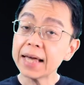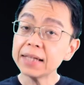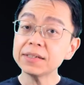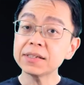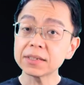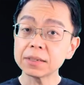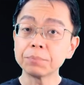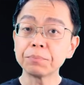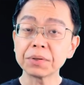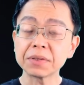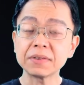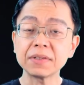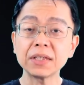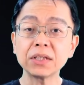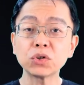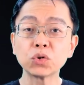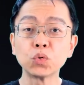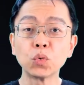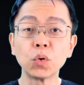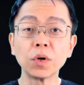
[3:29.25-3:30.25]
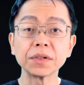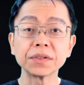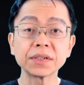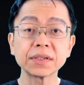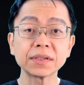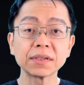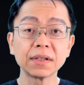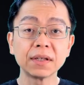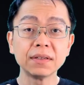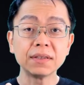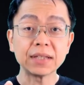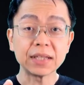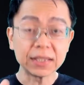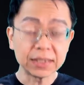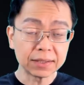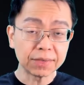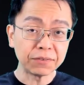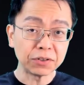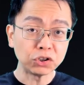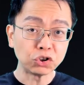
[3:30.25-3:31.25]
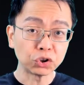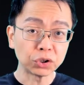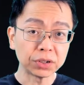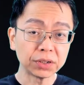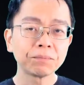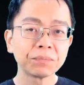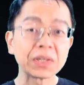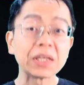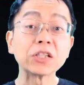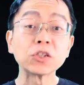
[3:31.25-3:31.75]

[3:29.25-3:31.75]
and sympathy towards the individual,